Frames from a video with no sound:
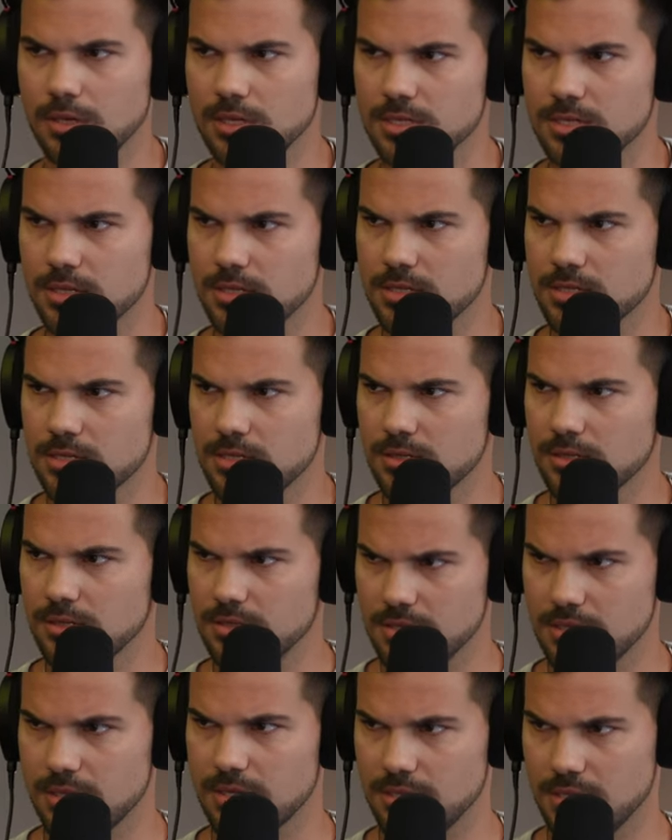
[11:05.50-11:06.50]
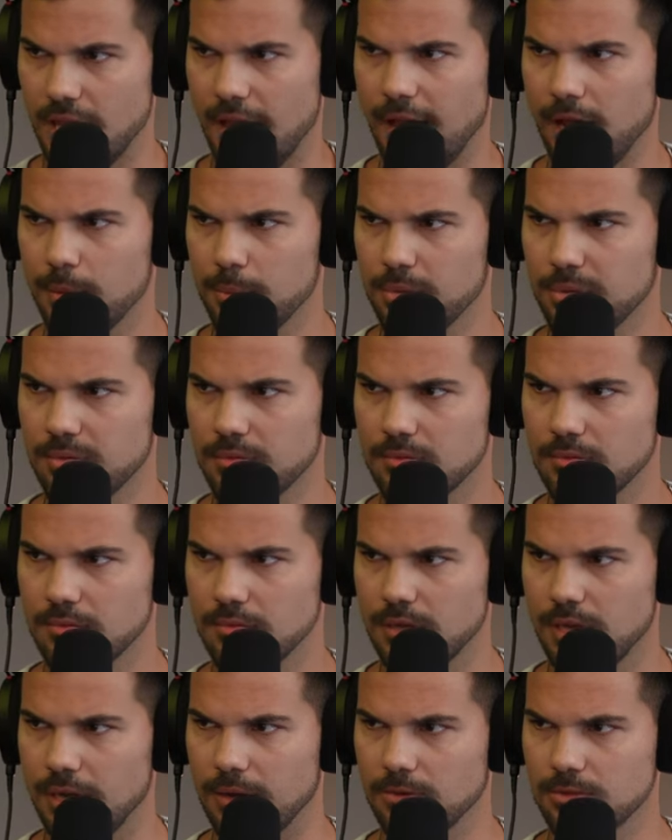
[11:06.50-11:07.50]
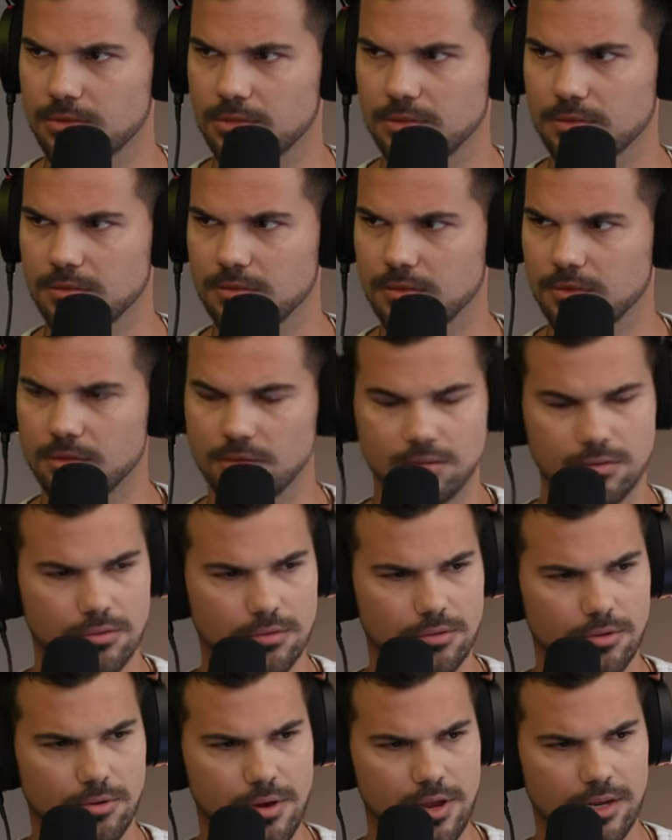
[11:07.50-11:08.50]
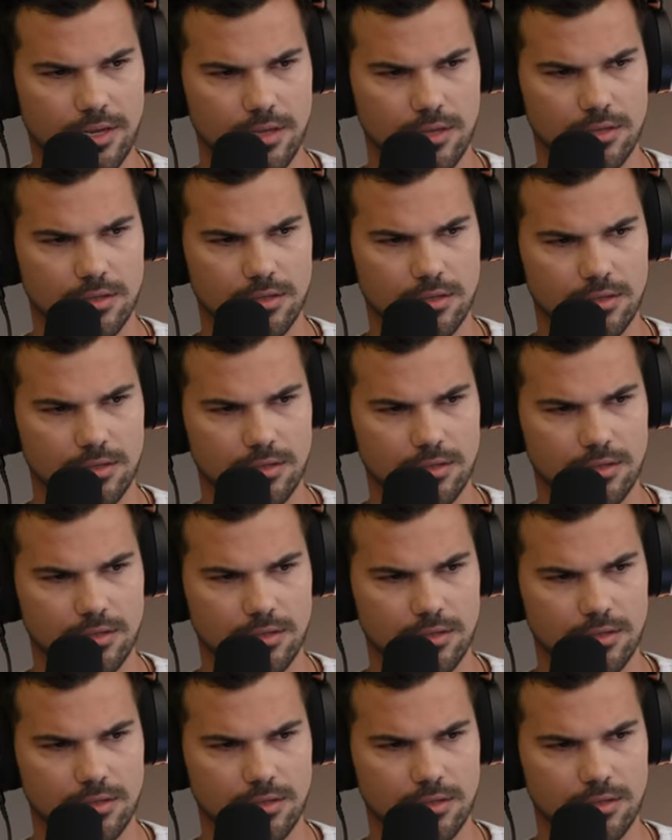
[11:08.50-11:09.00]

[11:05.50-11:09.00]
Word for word: Is this is this app out already?